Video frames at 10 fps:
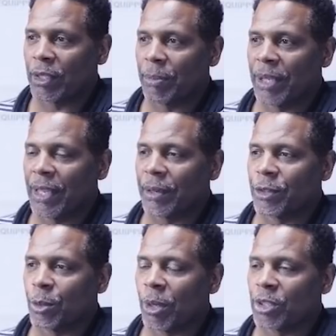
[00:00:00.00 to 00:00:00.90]
to be getting
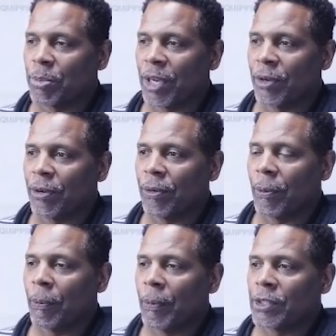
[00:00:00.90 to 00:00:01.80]
too much bigger.
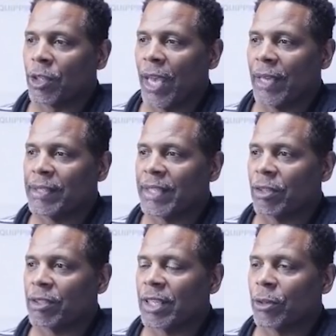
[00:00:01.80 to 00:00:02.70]
So you had a sell
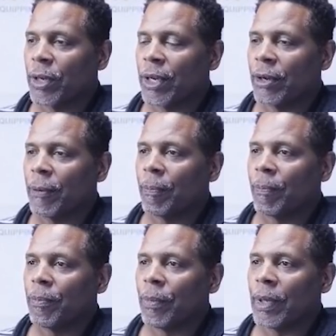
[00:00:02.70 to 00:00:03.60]
signal here.
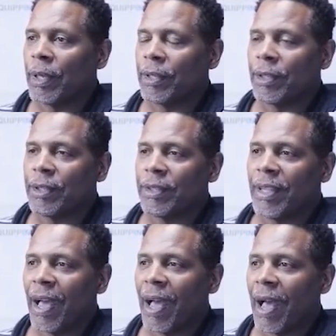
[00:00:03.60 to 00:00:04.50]

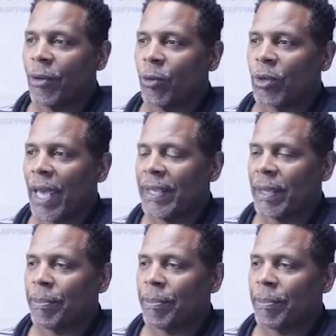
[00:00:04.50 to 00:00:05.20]
I don't like it